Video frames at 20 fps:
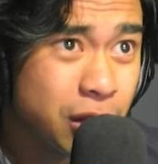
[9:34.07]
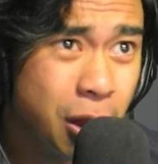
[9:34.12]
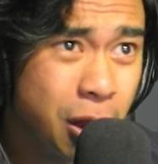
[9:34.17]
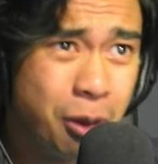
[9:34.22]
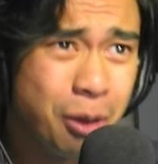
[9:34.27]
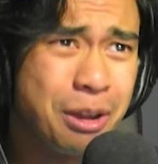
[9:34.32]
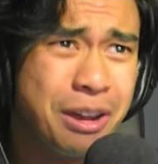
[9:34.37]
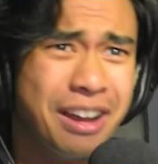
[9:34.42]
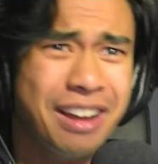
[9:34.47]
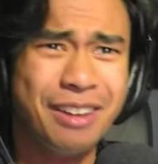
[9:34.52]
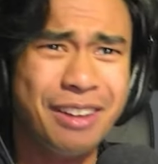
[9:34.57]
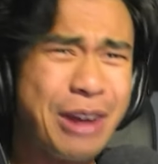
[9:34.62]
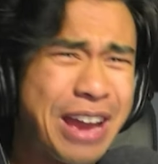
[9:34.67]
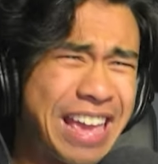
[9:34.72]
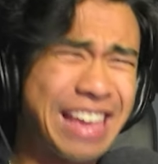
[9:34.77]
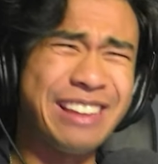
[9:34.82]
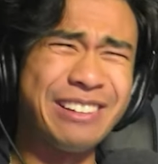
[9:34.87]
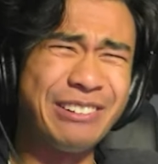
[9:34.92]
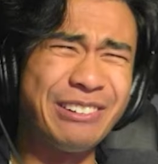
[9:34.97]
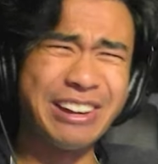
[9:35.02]

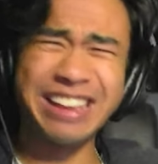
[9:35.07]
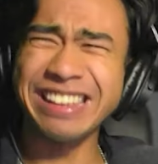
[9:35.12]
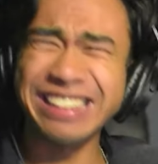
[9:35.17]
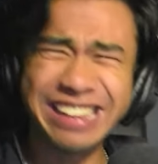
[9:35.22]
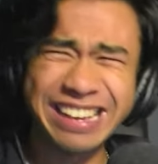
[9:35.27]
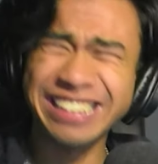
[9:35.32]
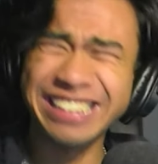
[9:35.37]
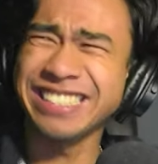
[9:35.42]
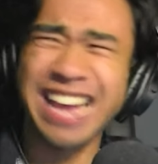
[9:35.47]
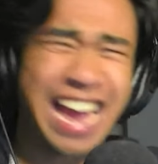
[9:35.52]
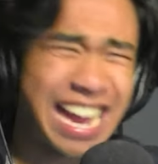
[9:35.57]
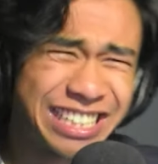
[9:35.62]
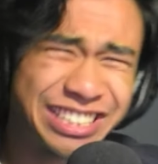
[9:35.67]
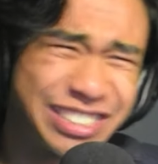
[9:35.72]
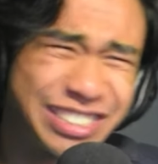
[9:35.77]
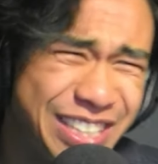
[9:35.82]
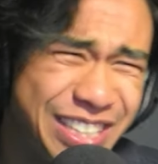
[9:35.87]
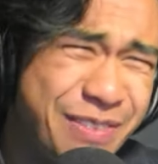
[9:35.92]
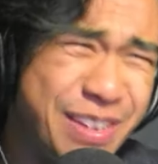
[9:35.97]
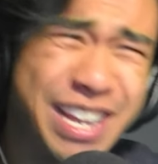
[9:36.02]
Wait, what? He's
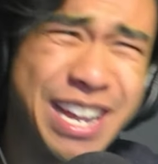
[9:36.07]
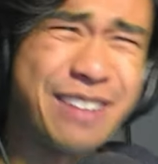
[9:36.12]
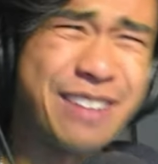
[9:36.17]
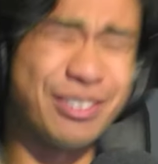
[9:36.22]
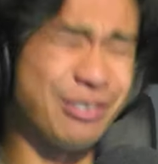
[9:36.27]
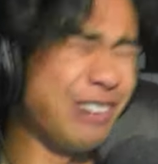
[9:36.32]
actually becoming.